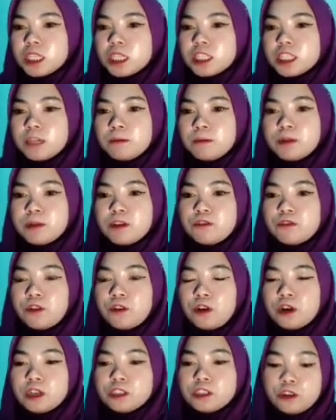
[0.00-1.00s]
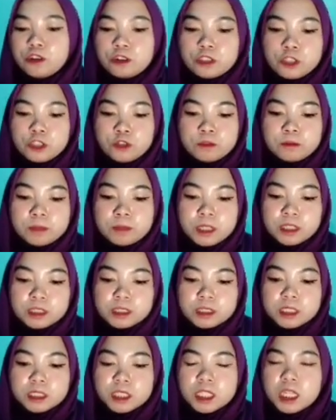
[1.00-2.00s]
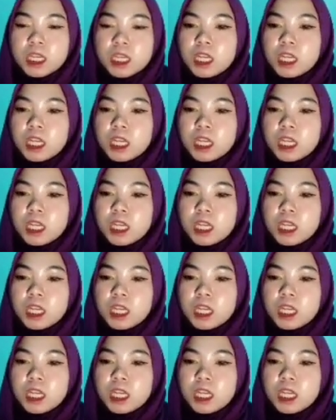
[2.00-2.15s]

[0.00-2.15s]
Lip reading: symbol for a document.